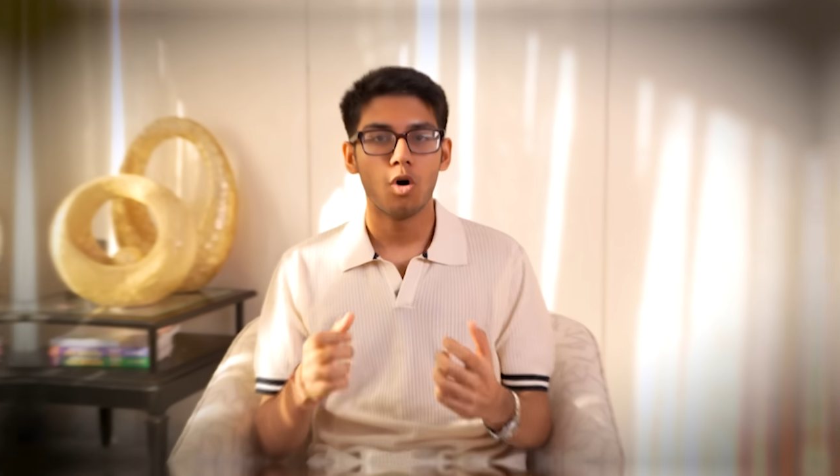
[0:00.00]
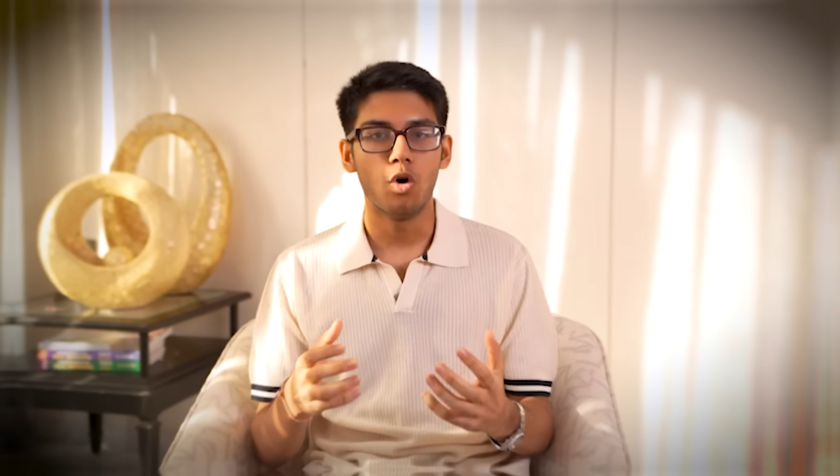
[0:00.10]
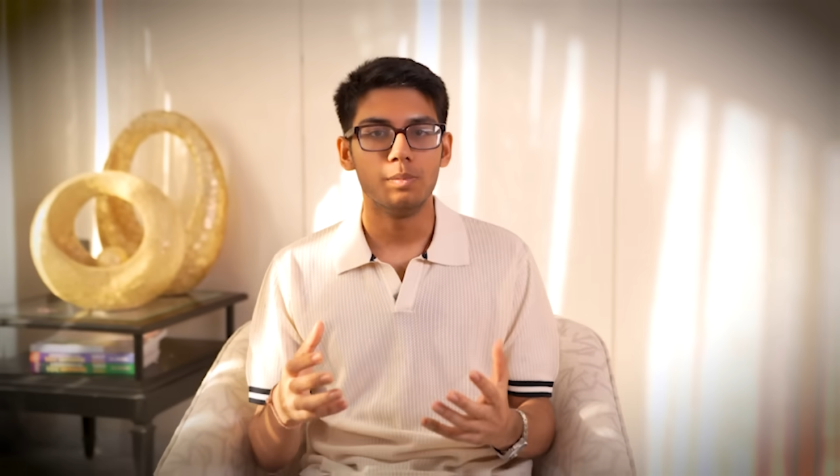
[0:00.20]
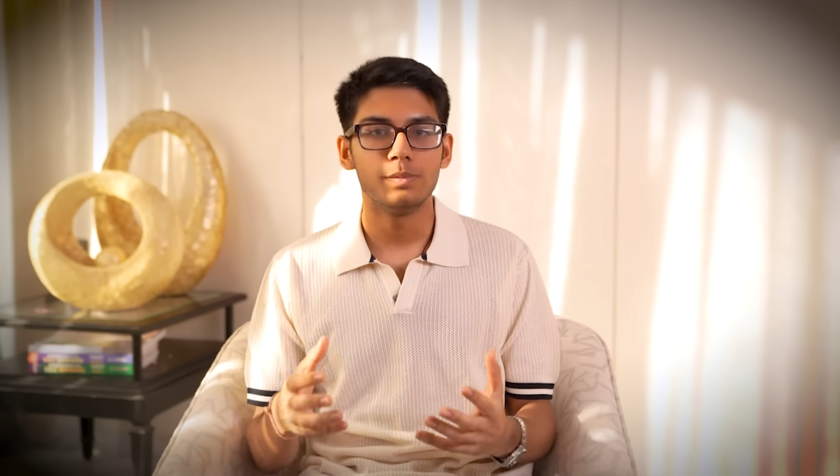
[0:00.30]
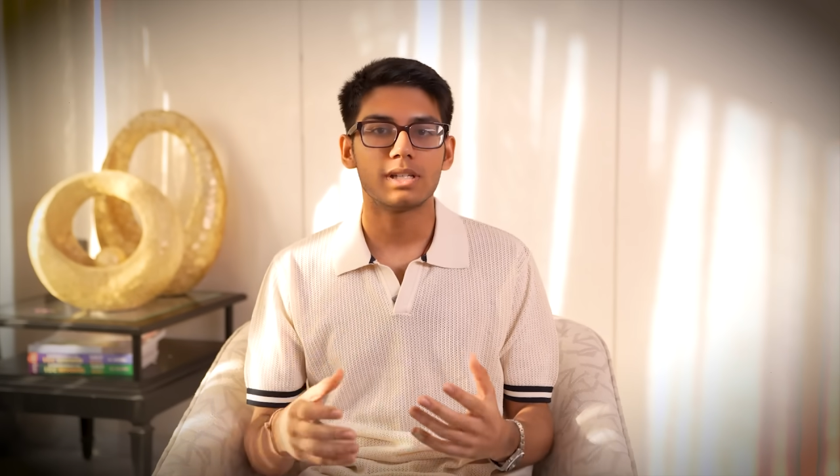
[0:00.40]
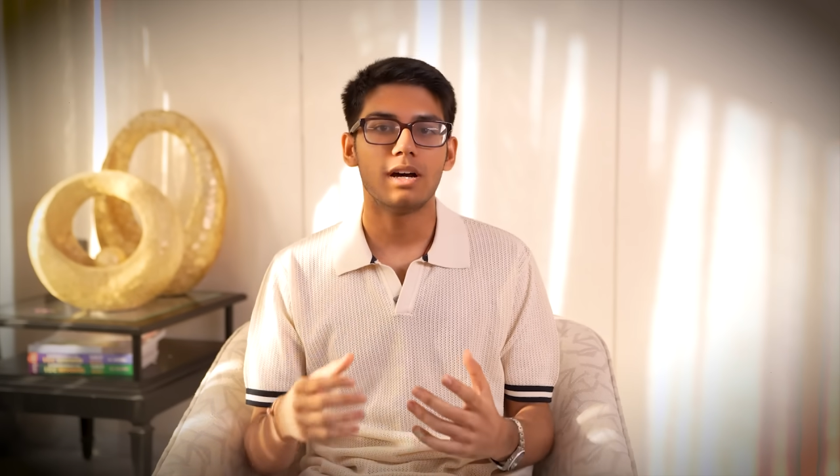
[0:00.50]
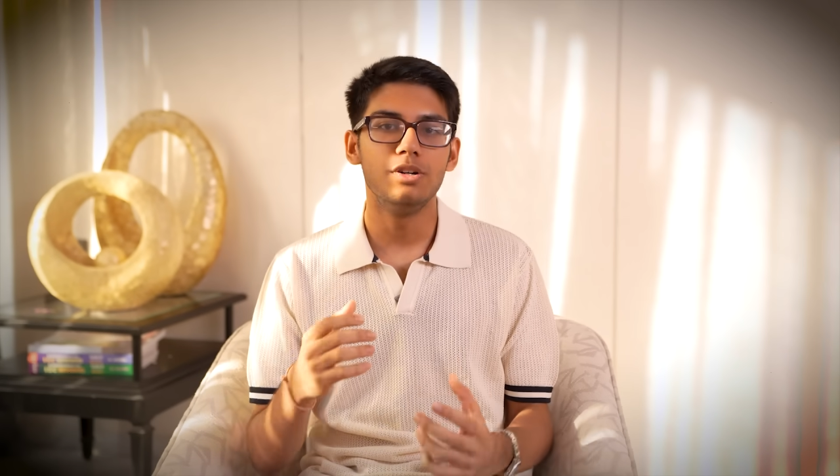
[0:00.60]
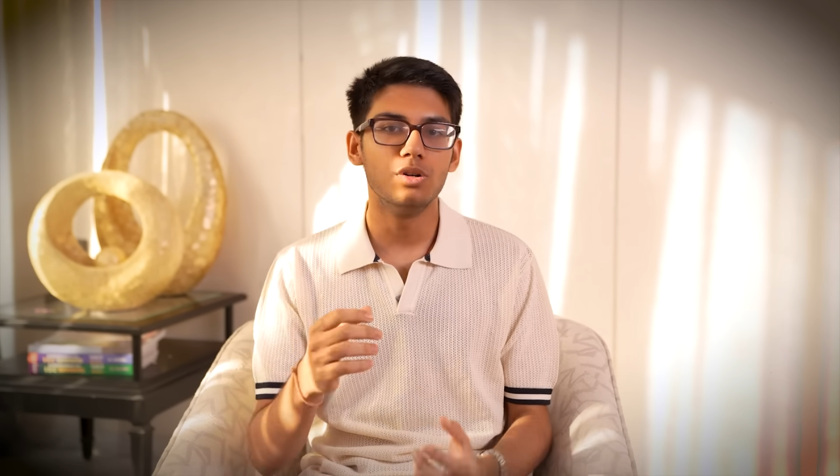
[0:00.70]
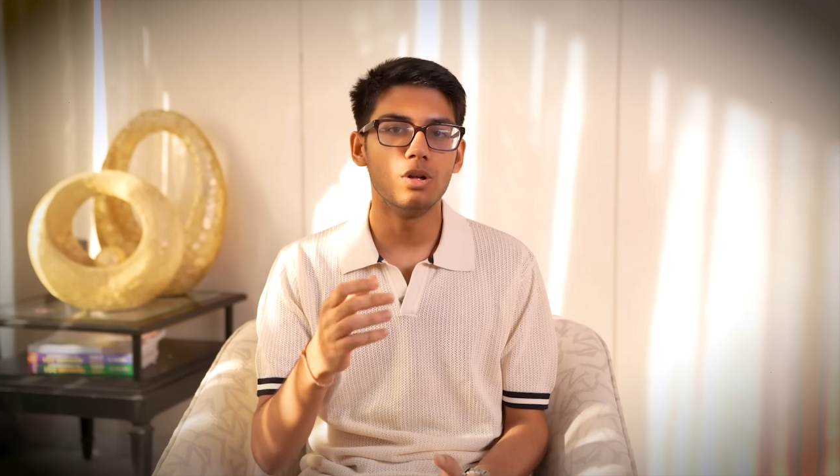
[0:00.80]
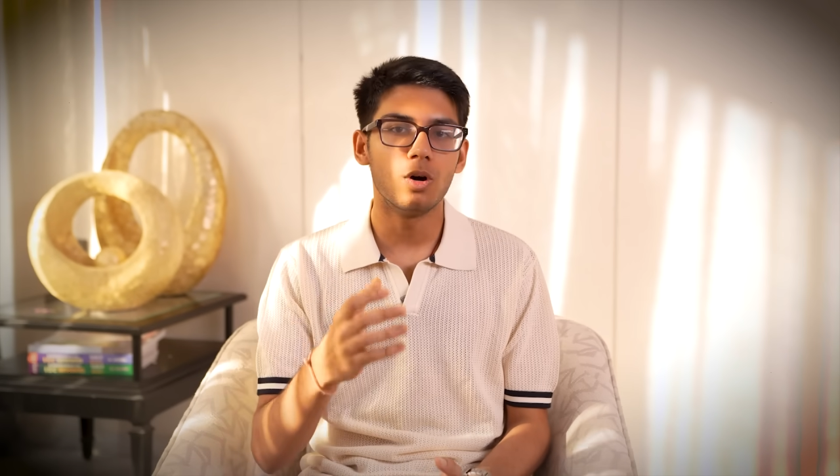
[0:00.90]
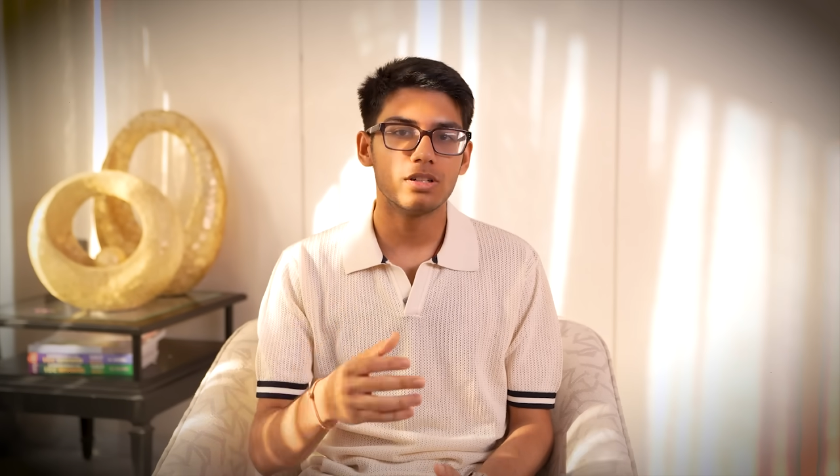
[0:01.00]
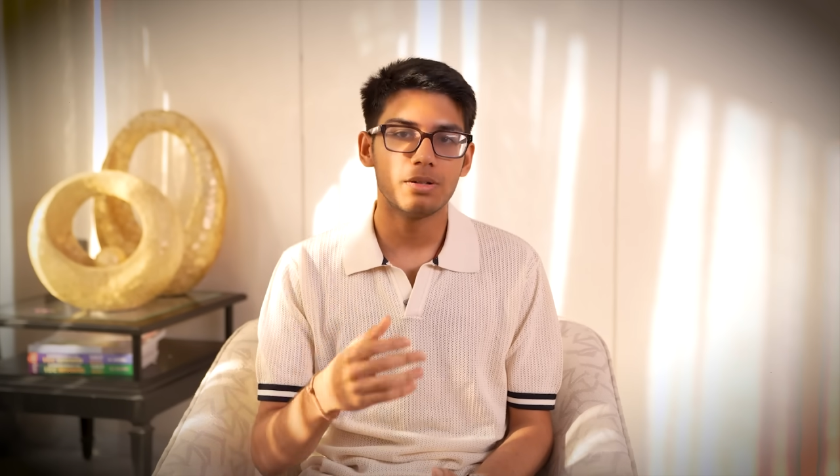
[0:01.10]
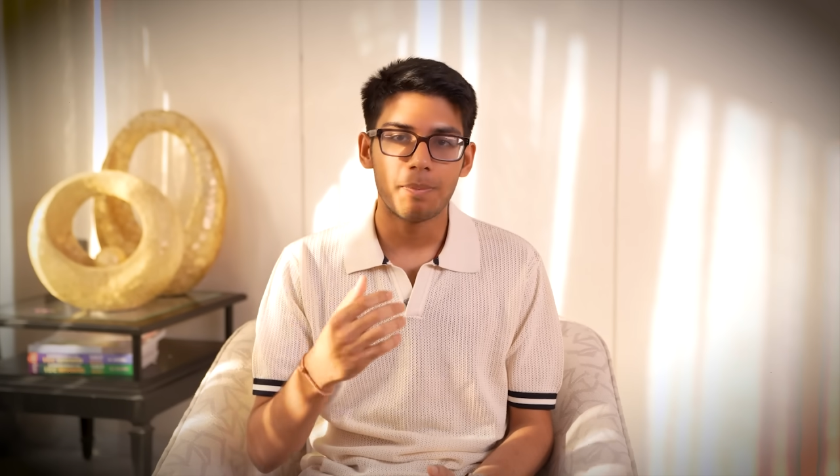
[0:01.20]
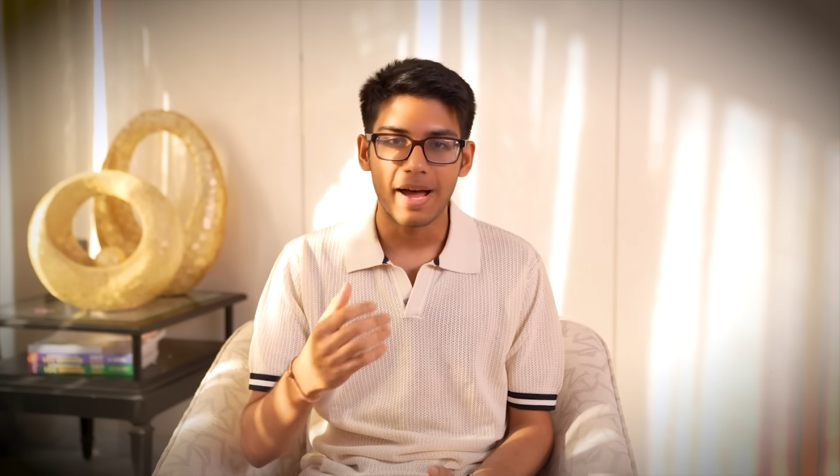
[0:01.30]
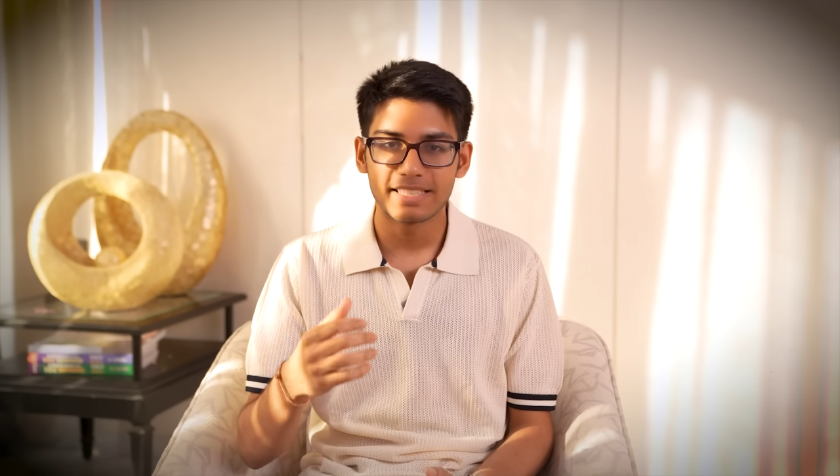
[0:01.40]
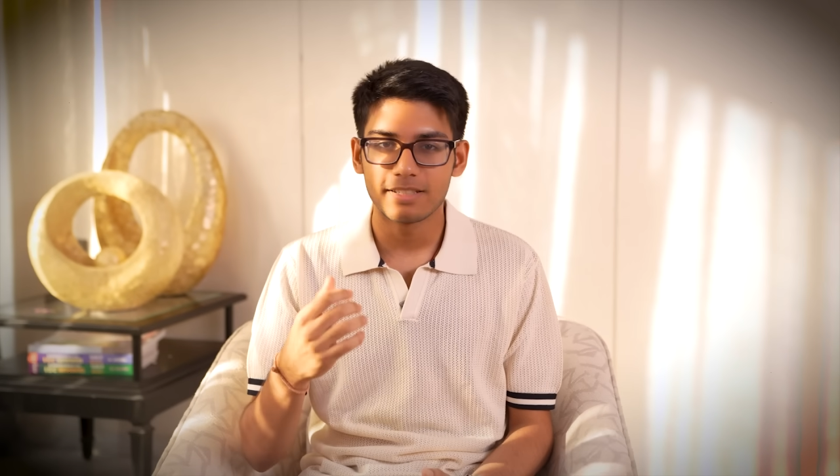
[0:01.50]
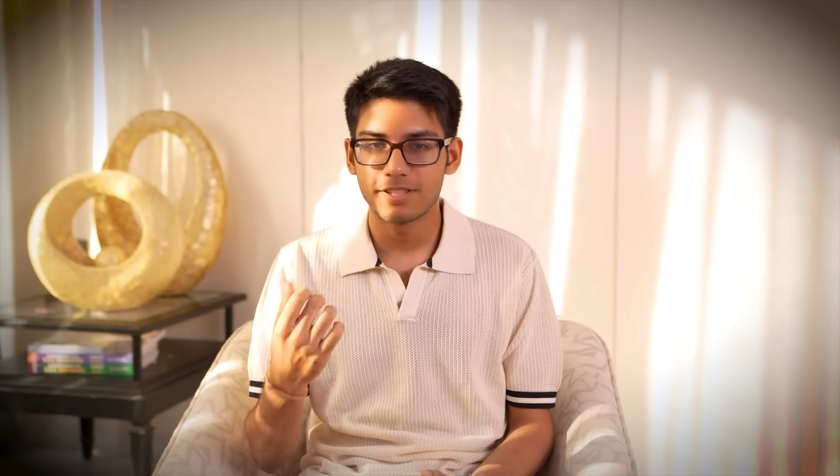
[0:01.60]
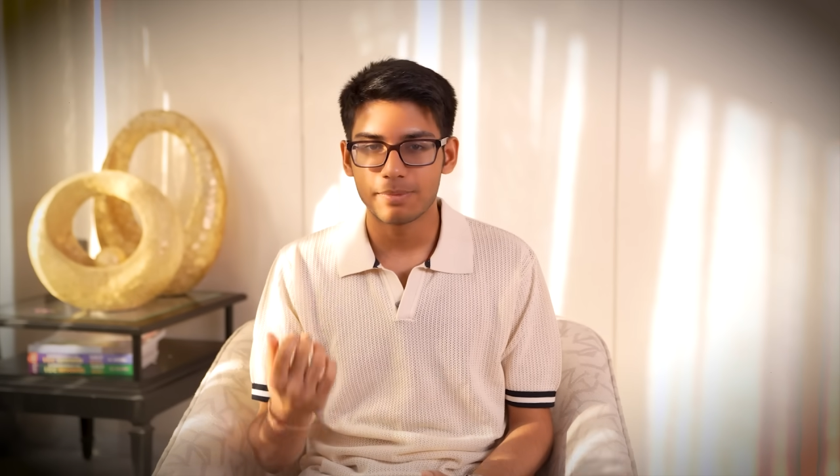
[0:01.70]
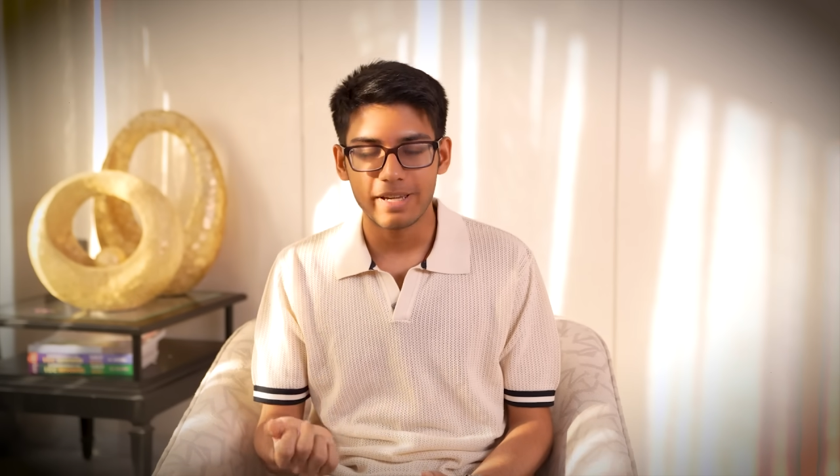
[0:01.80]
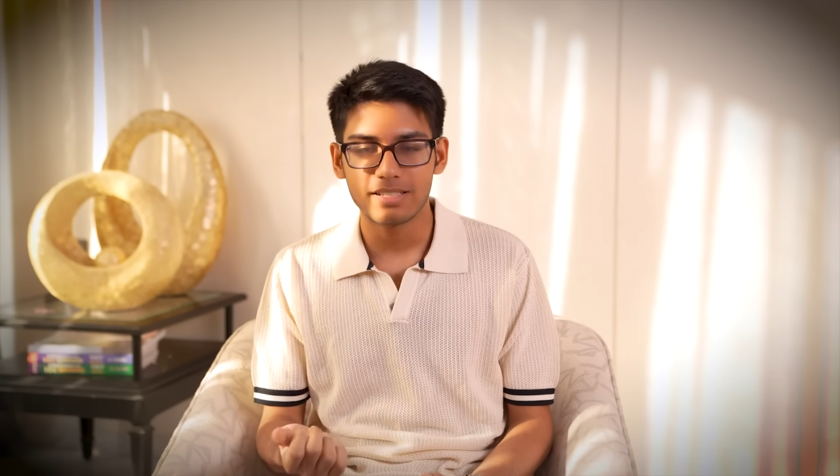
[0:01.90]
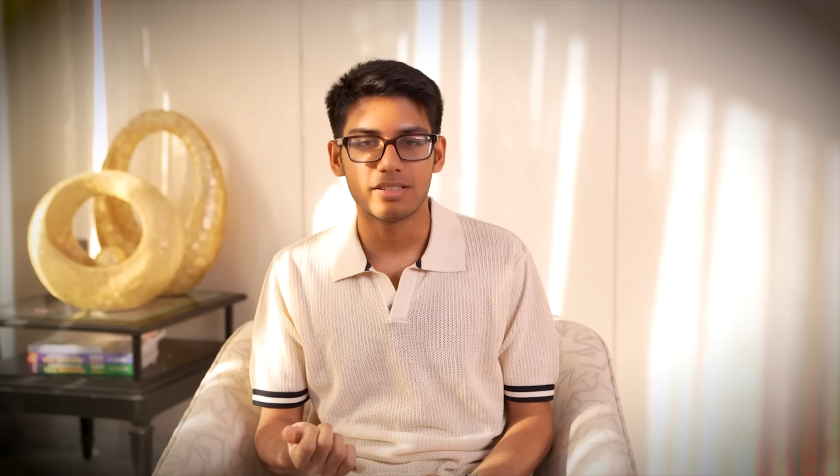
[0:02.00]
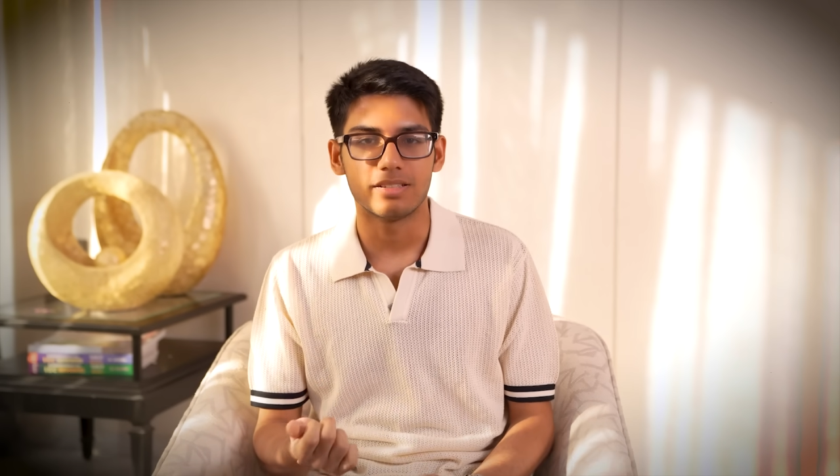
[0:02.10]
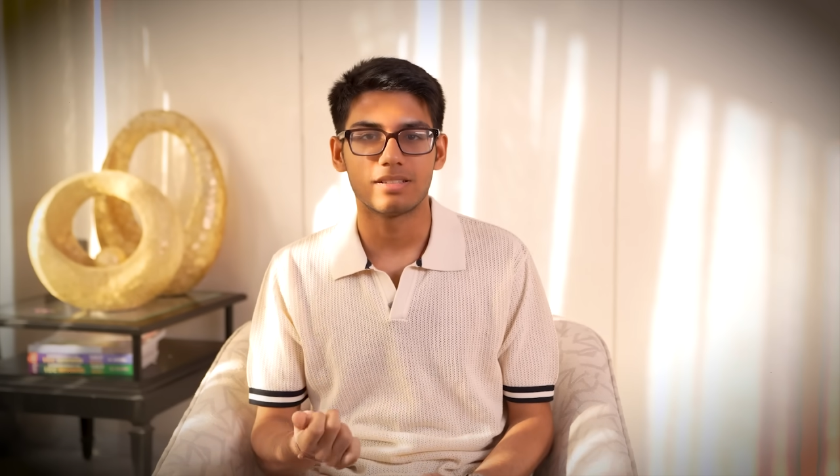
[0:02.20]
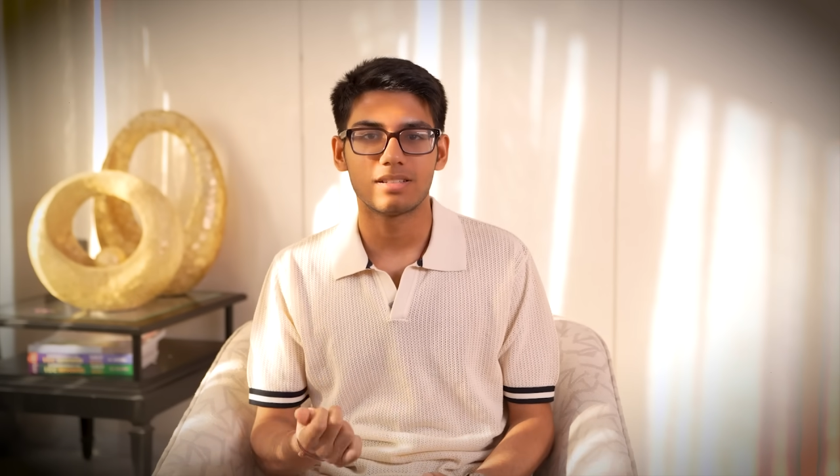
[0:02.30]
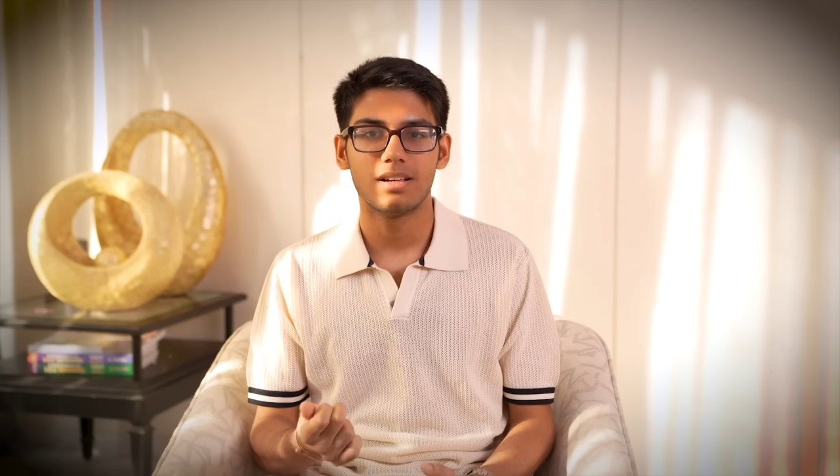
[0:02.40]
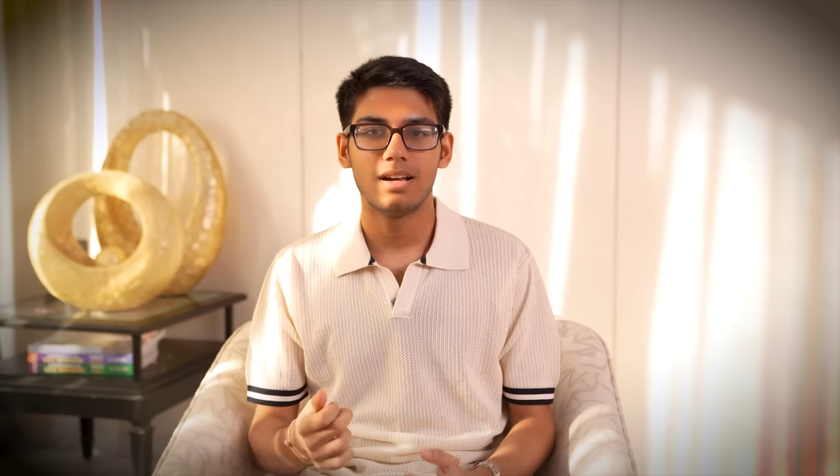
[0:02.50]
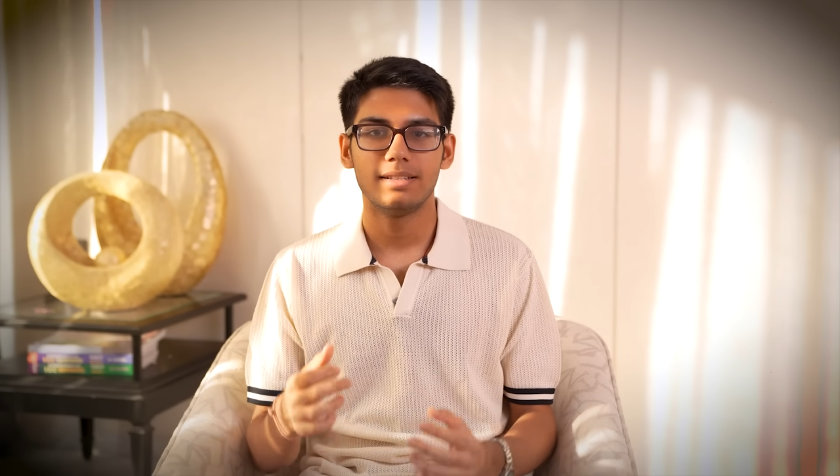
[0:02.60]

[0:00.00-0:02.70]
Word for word: Homes are no longer passive spaces.